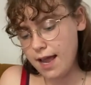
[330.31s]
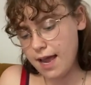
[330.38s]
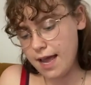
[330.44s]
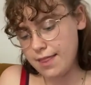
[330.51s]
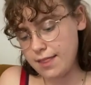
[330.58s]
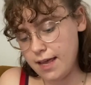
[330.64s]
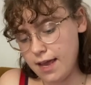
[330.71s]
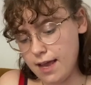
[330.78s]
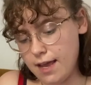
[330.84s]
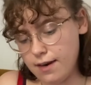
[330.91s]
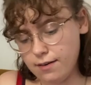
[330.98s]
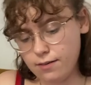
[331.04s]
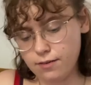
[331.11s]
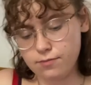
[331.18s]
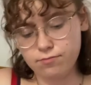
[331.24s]
And
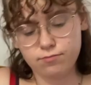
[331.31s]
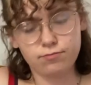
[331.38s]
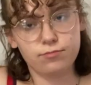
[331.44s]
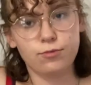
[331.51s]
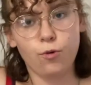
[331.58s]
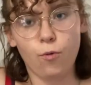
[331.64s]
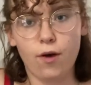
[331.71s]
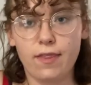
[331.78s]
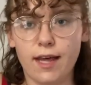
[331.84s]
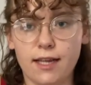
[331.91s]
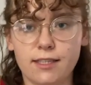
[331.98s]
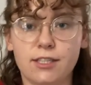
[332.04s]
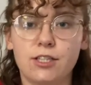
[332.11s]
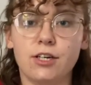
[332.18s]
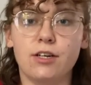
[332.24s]
then when
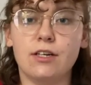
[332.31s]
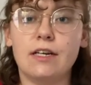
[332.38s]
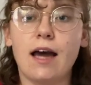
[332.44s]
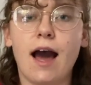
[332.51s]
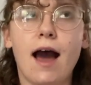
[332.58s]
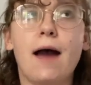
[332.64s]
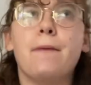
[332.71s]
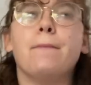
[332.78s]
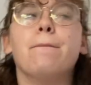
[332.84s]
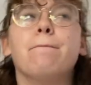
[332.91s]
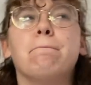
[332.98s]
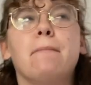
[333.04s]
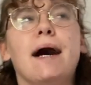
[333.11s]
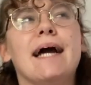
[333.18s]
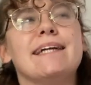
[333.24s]
that's done, I
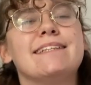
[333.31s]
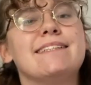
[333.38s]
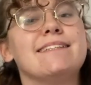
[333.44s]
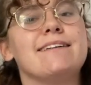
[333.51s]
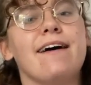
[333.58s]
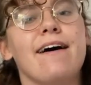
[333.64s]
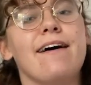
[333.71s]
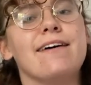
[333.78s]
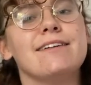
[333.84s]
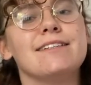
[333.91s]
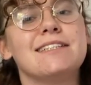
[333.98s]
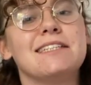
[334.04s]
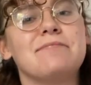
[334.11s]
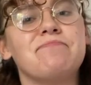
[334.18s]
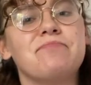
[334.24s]
might start
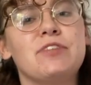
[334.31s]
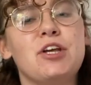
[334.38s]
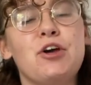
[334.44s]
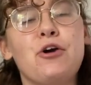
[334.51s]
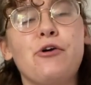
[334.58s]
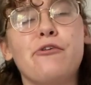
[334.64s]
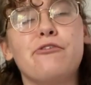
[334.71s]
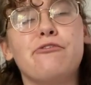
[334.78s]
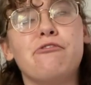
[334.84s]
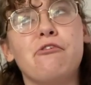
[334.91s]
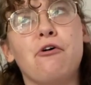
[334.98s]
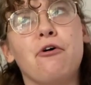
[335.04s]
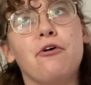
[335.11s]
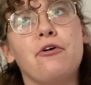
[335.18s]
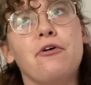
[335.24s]

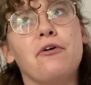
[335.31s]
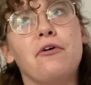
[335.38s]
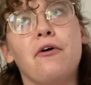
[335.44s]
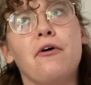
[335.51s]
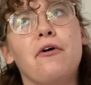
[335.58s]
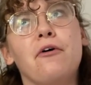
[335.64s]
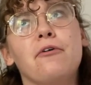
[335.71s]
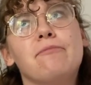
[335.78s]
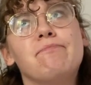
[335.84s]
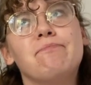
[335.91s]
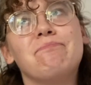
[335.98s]
for Ho Ho.